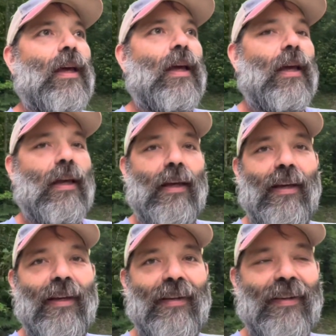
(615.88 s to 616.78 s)

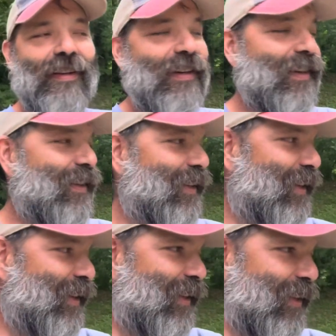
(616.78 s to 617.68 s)

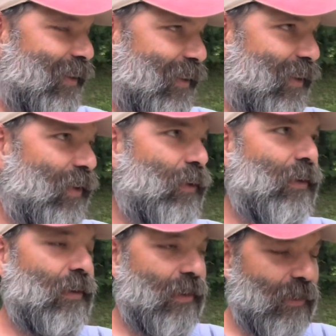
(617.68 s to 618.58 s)

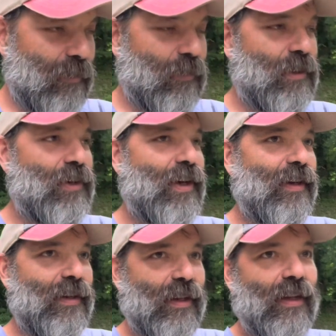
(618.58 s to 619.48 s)
It is appreciated.